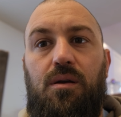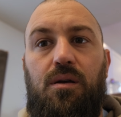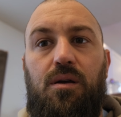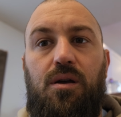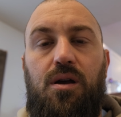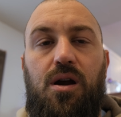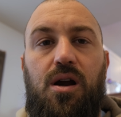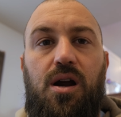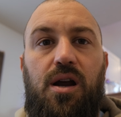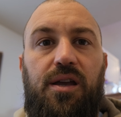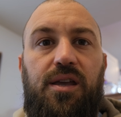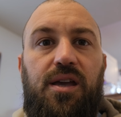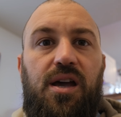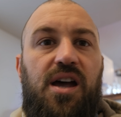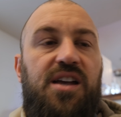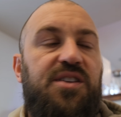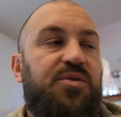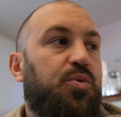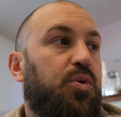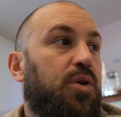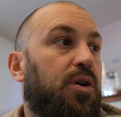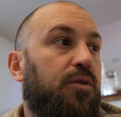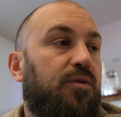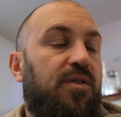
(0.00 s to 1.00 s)
All right,
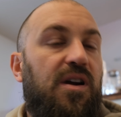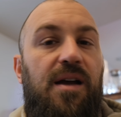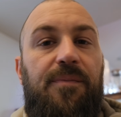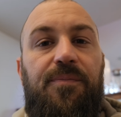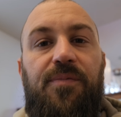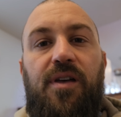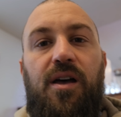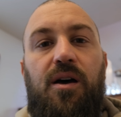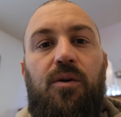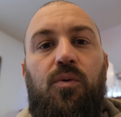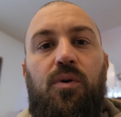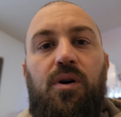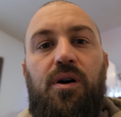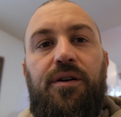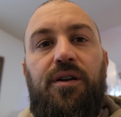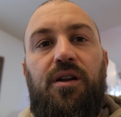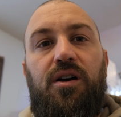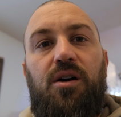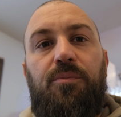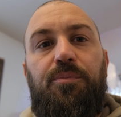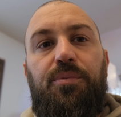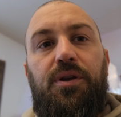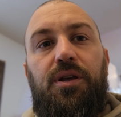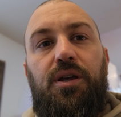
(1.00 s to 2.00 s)
guys, we're gonna wrap that one
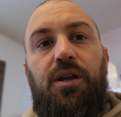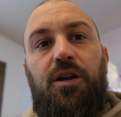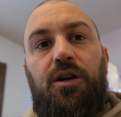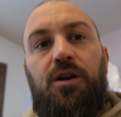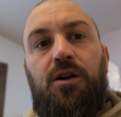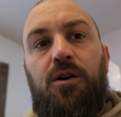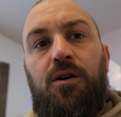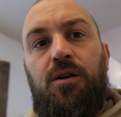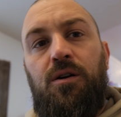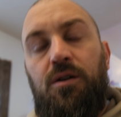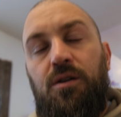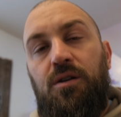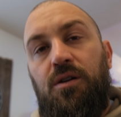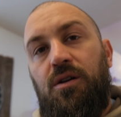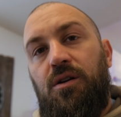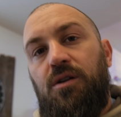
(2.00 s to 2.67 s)
up here.